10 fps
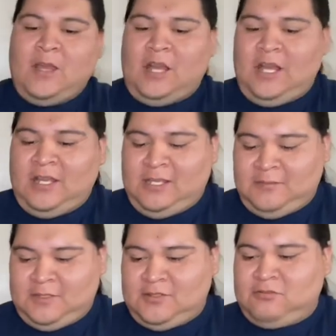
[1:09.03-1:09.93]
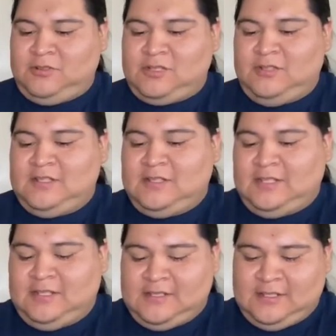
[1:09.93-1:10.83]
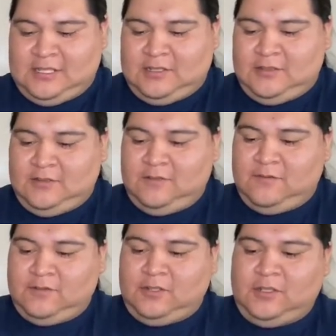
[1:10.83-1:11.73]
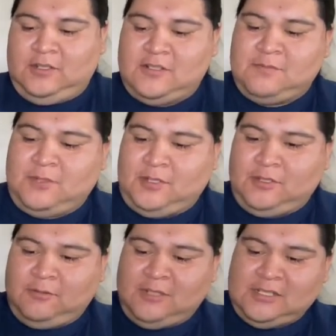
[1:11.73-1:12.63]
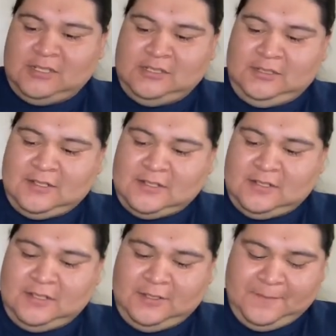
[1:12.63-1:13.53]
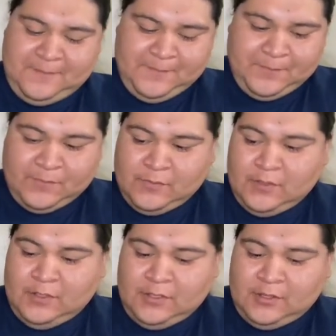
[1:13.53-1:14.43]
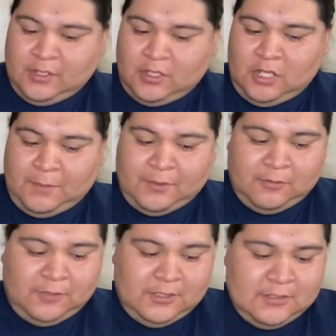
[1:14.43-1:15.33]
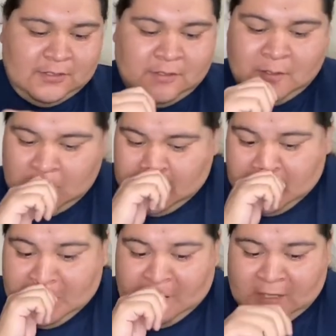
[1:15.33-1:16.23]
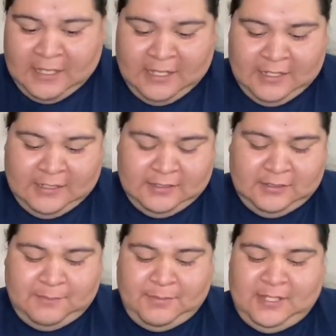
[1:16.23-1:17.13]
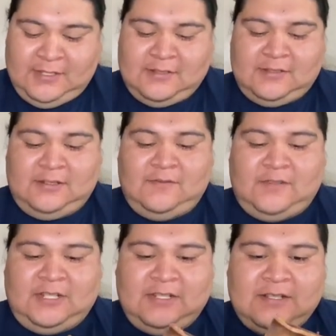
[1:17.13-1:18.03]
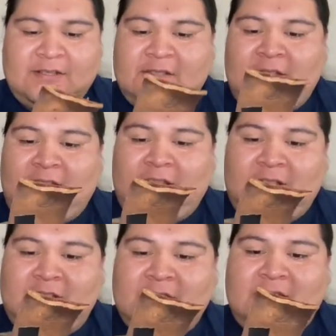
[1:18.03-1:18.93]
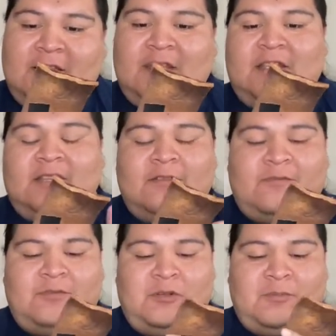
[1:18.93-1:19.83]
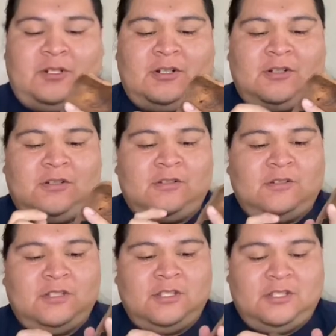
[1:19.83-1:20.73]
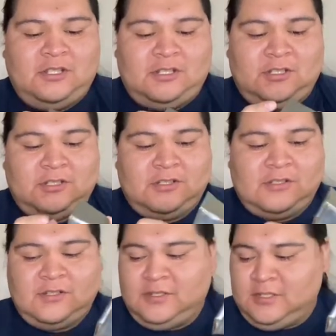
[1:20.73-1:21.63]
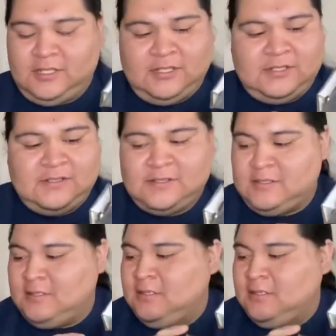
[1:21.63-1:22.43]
I am gonna switch these guys out for the smaller ones, as you can see, the copper ones. And the best advice I could say from all the years is